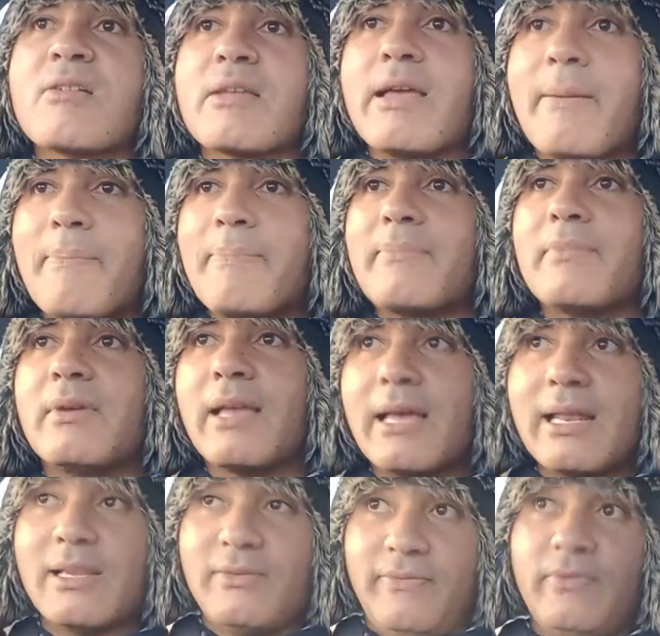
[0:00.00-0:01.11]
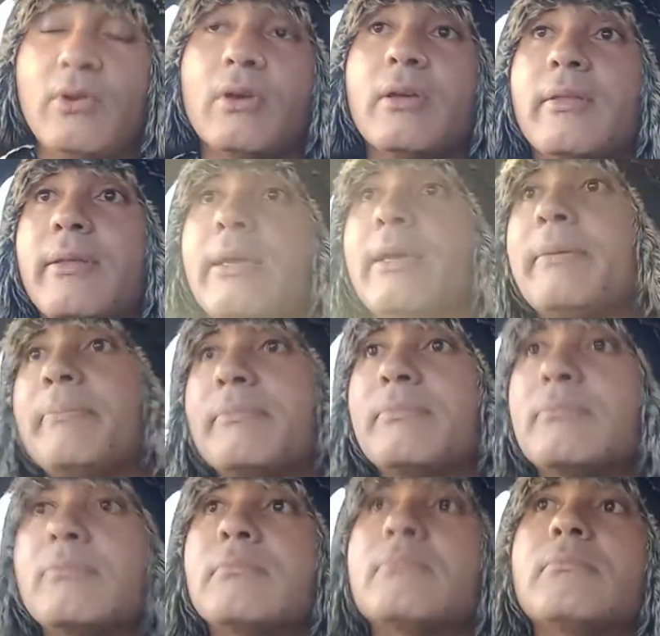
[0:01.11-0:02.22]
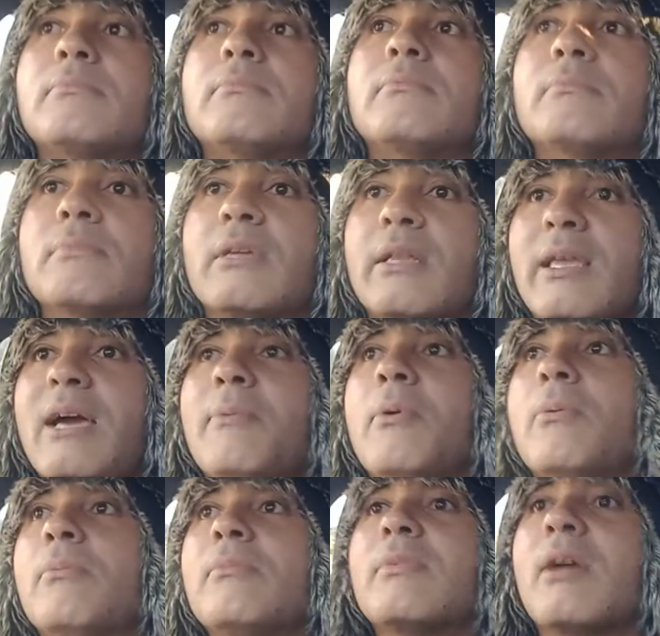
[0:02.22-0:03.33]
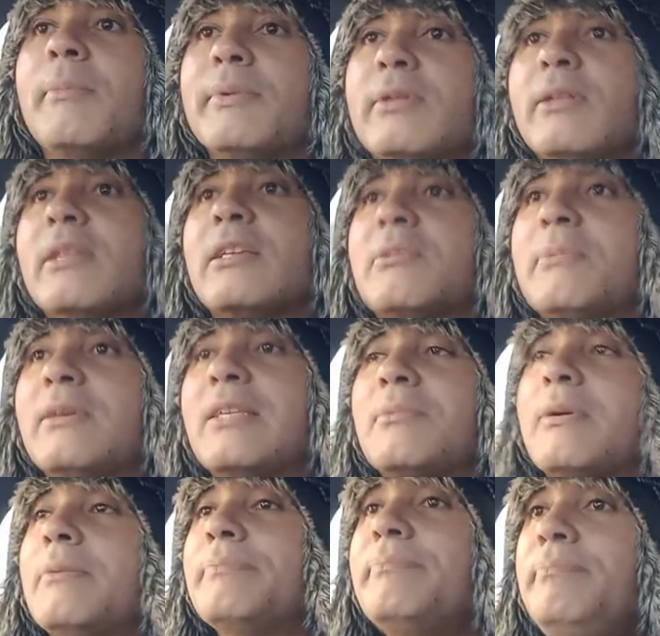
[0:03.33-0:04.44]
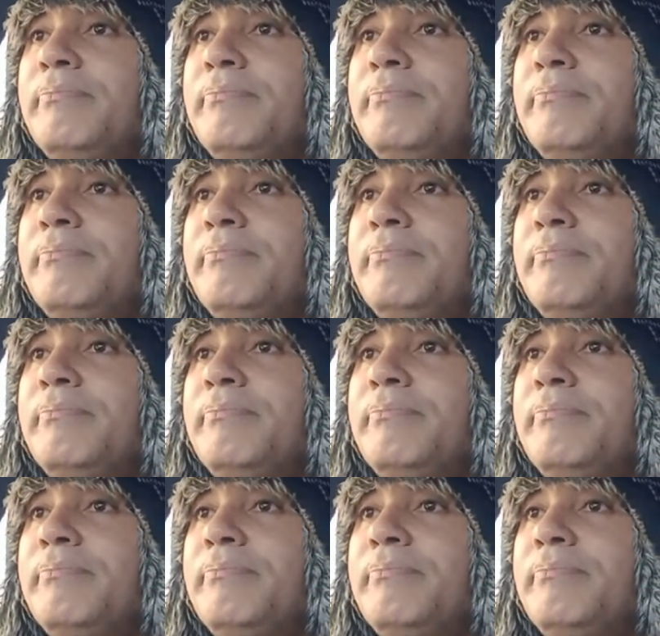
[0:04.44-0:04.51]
yeah, you get a nice view of the Gibble coming down this way as well.